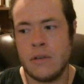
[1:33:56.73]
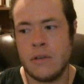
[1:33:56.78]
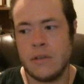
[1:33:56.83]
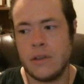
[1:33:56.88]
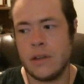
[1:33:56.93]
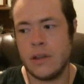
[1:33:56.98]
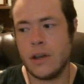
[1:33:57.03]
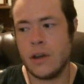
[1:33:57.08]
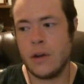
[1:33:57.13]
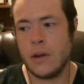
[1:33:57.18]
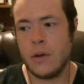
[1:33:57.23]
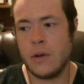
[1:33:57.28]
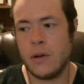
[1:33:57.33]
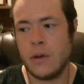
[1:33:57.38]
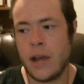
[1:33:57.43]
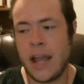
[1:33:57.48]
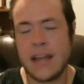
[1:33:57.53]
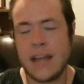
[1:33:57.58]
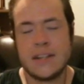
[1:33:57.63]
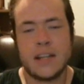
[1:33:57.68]

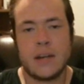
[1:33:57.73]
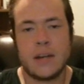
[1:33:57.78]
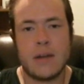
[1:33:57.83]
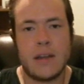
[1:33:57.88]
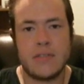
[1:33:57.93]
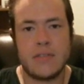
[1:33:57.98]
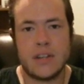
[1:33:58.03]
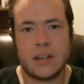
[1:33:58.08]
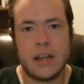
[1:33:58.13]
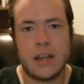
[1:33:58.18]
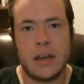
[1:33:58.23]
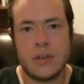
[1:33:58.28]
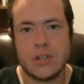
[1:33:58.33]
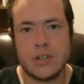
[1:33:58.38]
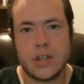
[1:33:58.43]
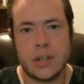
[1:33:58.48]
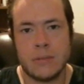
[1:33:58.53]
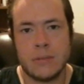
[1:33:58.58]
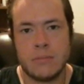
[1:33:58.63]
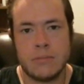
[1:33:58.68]
anti-grav
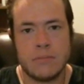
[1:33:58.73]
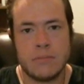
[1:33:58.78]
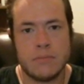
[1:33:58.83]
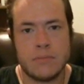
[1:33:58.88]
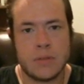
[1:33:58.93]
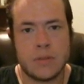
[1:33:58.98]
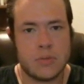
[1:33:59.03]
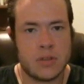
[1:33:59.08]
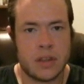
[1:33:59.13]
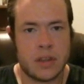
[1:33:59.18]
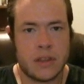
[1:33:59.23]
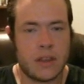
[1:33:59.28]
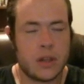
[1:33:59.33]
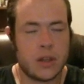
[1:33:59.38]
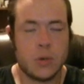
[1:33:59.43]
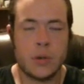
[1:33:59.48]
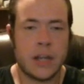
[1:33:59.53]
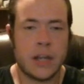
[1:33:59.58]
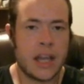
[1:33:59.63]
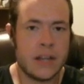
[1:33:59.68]
technology, some shit like that,
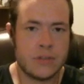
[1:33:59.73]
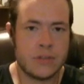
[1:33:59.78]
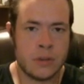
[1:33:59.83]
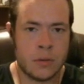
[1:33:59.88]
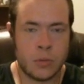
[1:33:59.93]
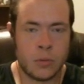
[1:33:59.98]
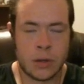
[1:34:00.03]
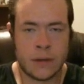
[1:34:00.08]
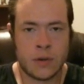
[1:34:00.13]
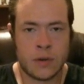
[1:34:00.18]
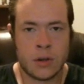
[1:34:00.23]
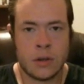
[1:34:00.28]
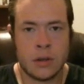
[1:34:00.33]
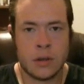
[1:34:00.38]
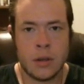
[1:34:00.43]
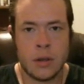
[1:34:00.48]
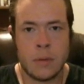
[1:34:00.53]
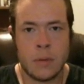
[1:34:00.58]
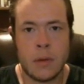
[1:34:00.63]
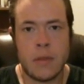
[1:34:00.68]
cure to cancer, whatever.
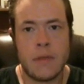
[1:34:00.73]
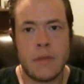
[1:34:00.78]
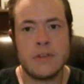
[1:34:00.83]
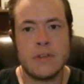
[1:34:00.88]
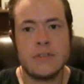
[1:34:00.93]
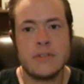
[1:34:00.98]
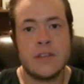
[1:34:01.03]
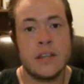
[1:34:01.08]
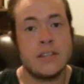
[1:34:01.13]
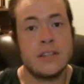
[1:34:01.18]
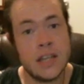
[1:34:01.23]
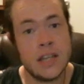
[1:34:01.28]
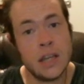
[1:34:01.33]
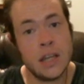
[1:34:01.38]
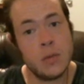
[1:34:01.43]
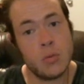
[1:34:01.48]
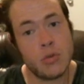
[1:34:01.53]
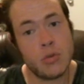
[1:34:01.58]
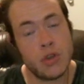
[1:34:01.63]
And then they'll say, see, we're the